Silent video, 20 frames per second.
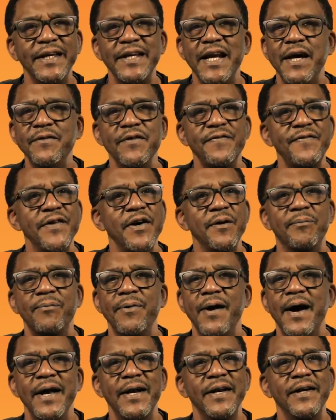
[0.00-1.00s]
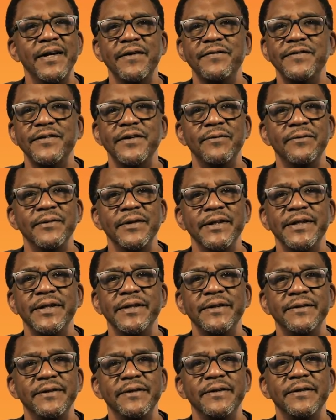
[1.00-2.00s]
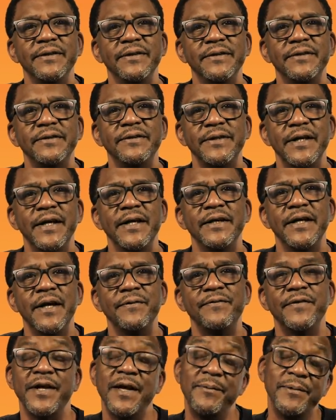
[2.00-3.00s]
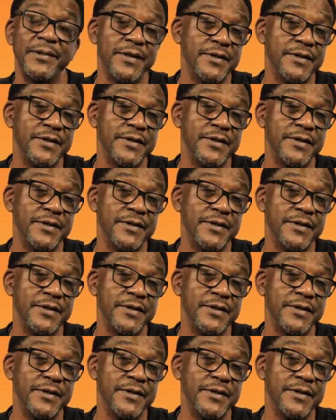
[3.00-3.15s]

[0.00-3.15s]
he never felt pride enough to really stand up for that.